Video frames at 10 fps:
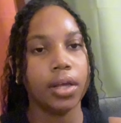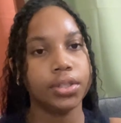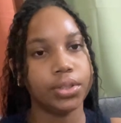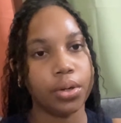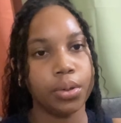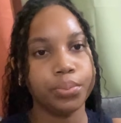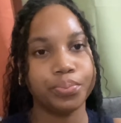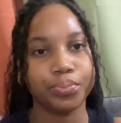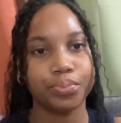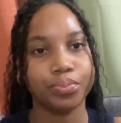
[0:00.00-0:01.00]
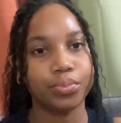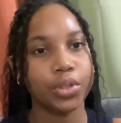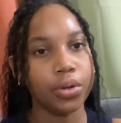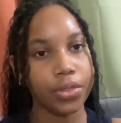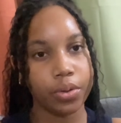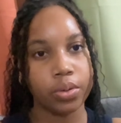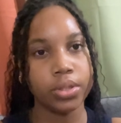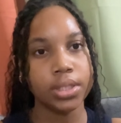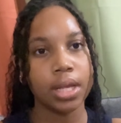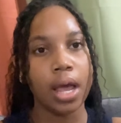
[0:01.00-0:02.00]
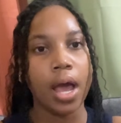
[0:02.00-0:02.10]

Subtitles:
So know those.